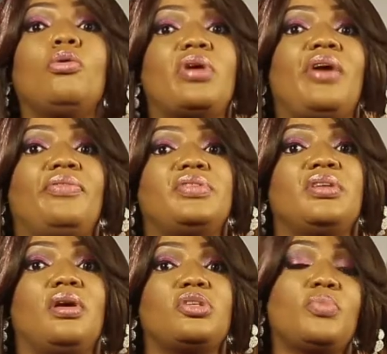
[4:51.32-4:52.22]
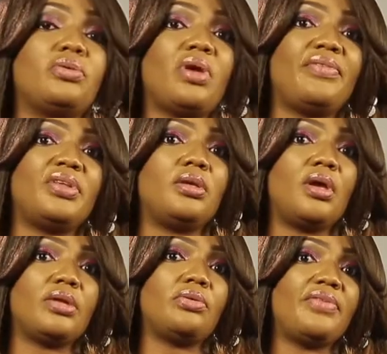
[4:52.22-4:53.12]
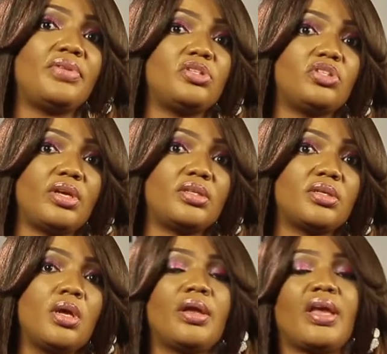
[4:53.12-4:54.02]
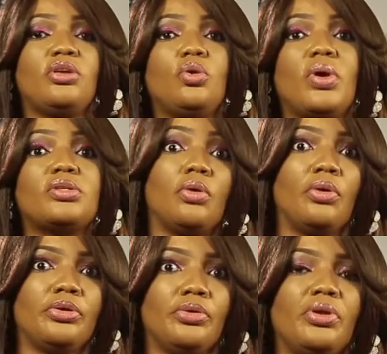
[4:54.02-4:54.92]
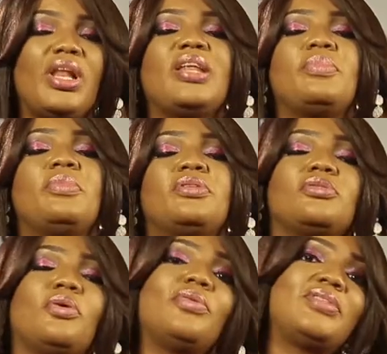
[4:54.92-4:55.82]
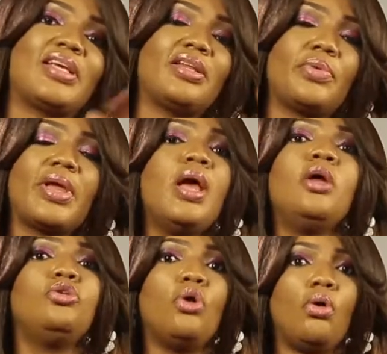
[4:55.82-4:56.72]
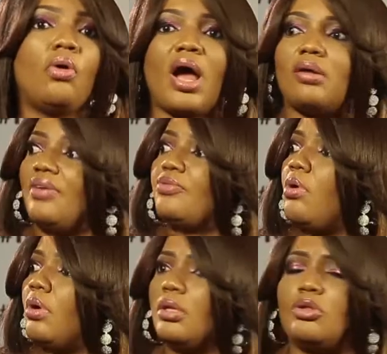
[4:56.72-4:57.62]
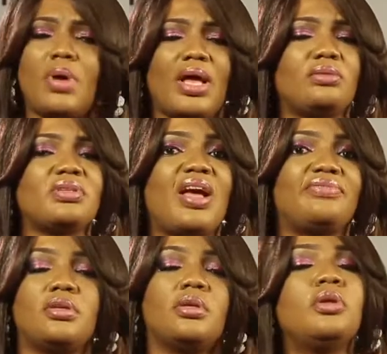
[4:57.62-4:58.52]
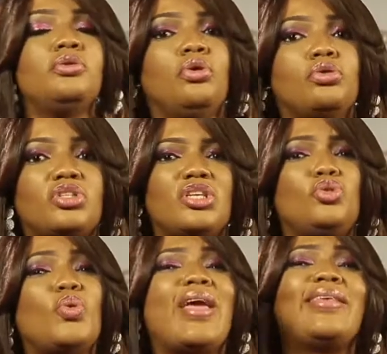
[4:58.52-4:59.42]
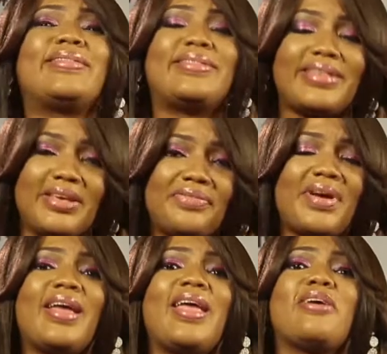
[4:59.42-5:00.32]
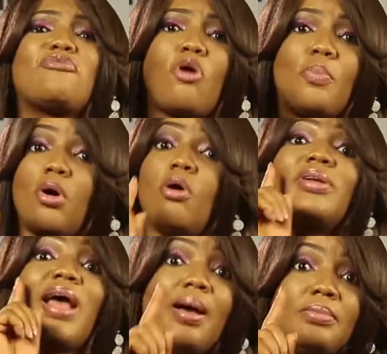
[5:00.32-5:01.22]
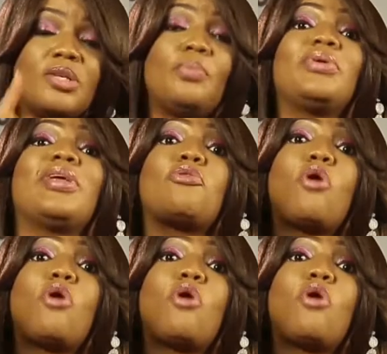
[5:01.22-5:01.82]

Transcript: oh, you have fifteen hours, but I don't have any, I don't have any change. Can you wait? Or, you know, let it be me to oh, take it away. No, I would have gone and said, I don't have things. No change. You are a thief, a rob, unarmed, but a